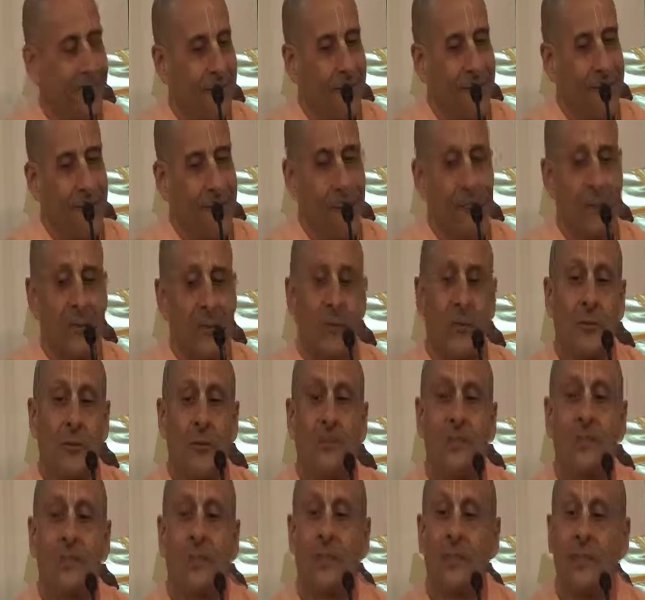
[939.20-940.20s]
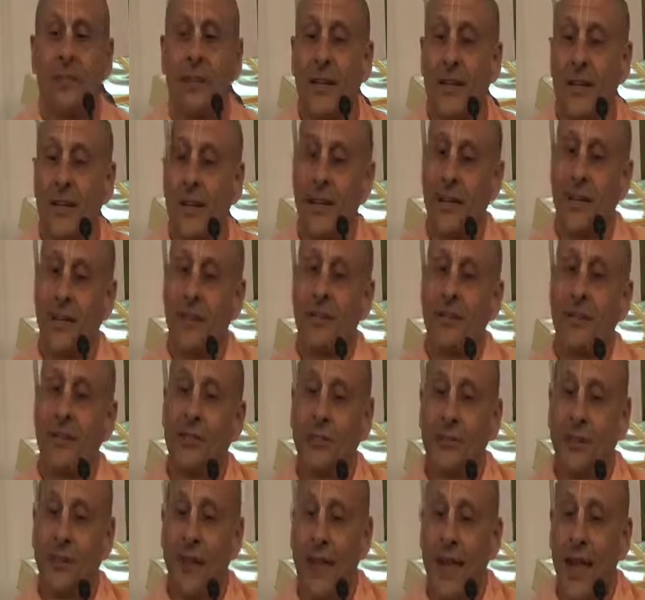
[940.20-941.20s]
because Lord Chaitanya
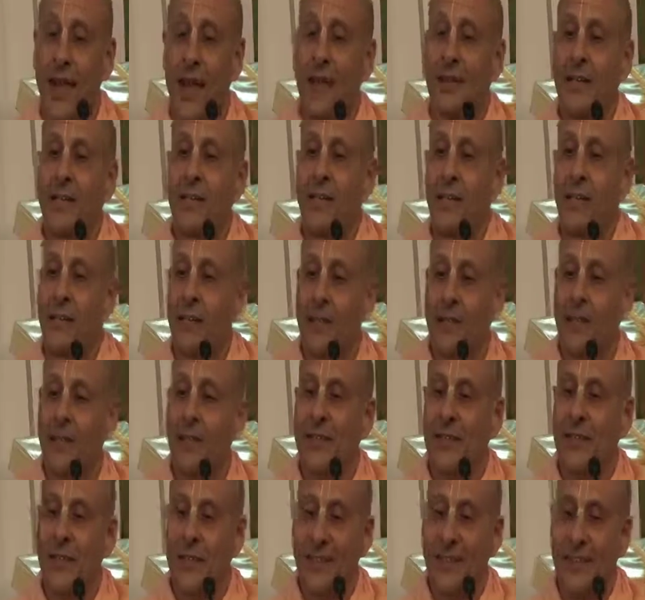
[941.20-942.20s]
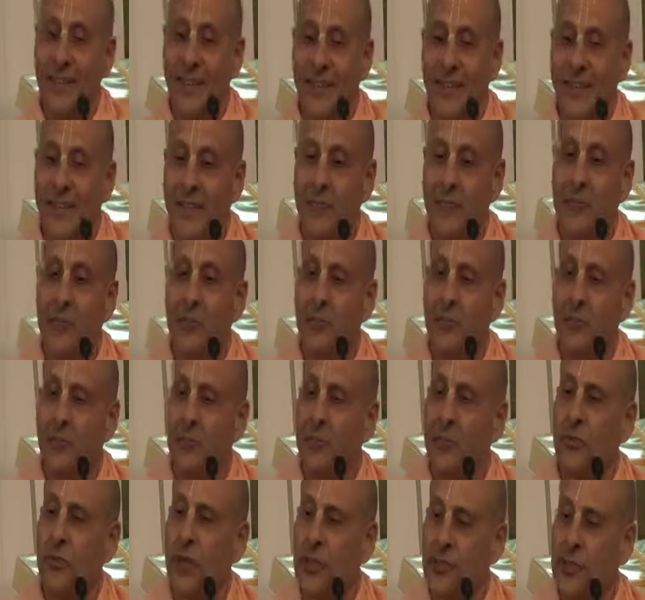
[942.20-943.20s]
has actually
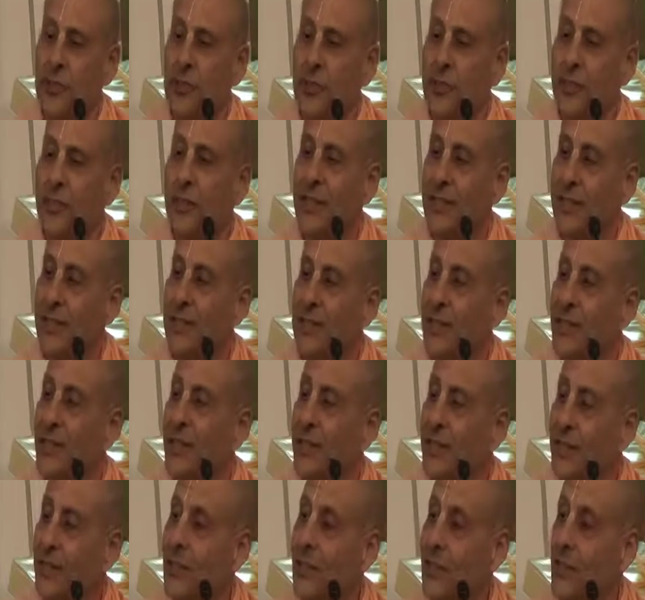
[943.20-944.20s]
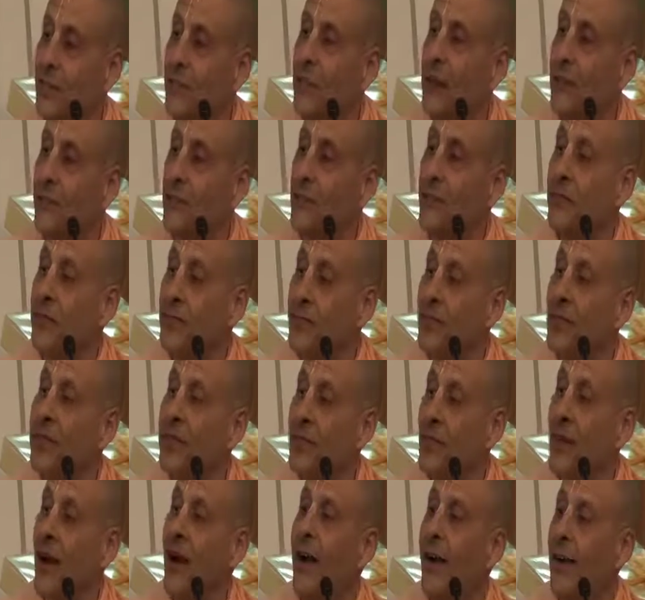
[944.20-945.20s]
entrusted the love of
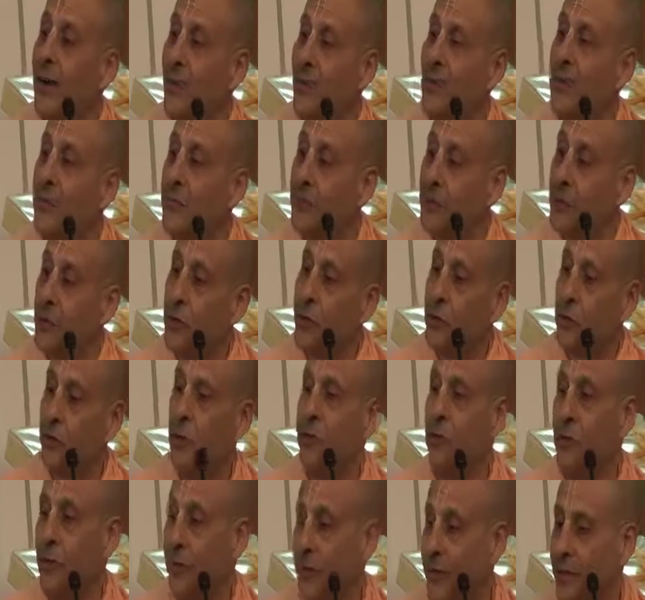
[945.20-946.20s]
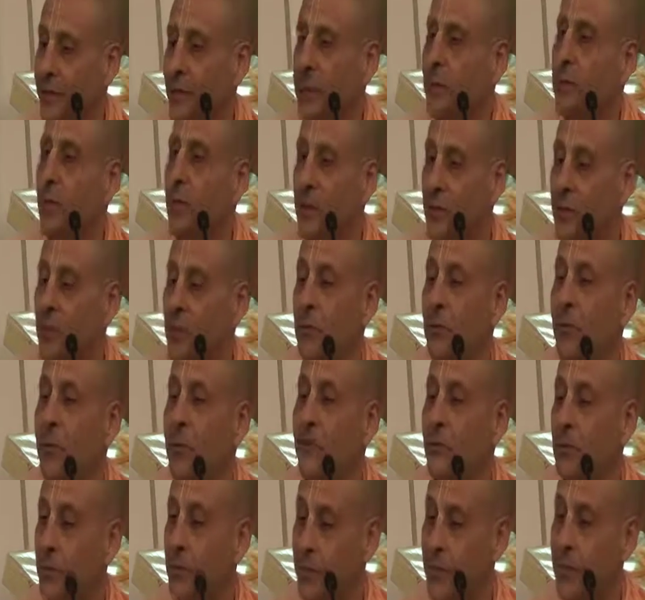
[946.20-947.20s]
his heart for you in the Padma
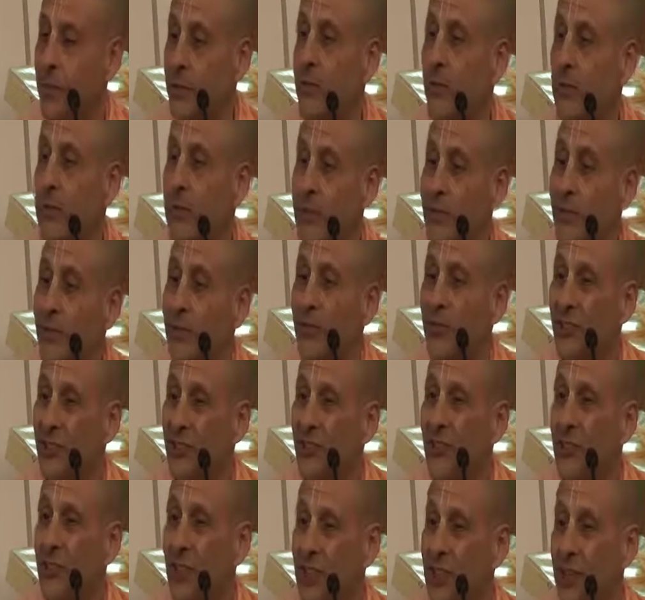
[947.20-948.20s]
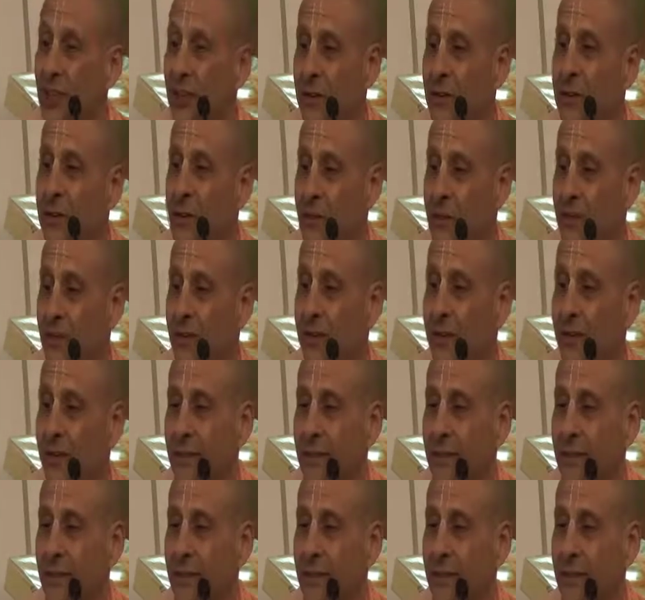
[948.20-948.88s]
River because of your sincerity.